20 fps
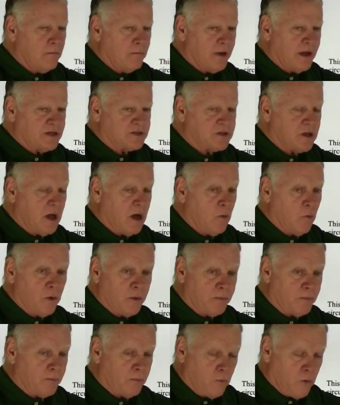based on
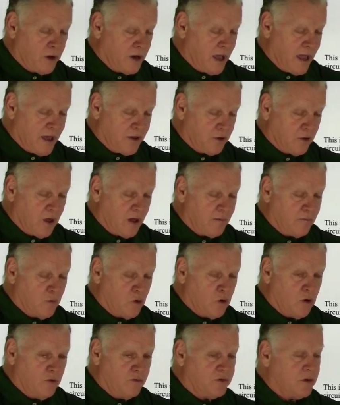what handle I
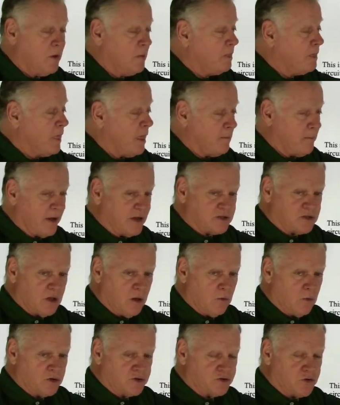moved, based
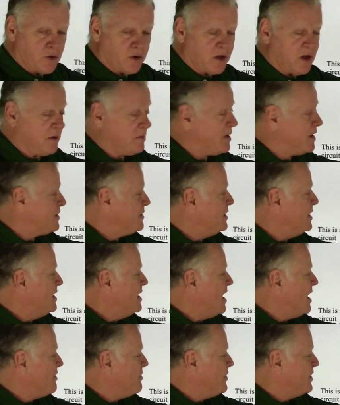on what circuit I'm in,
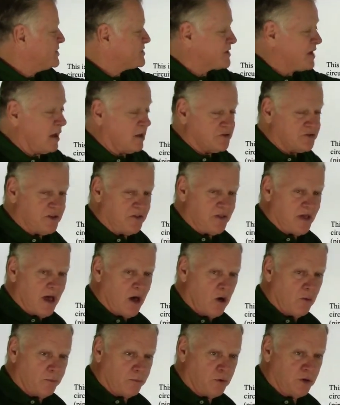this guy will send the
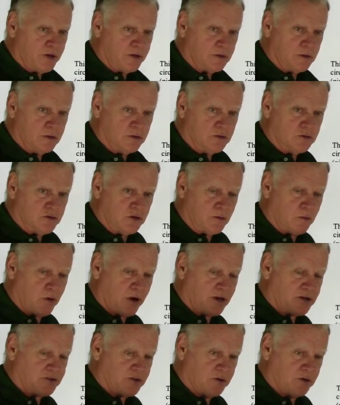output to the brake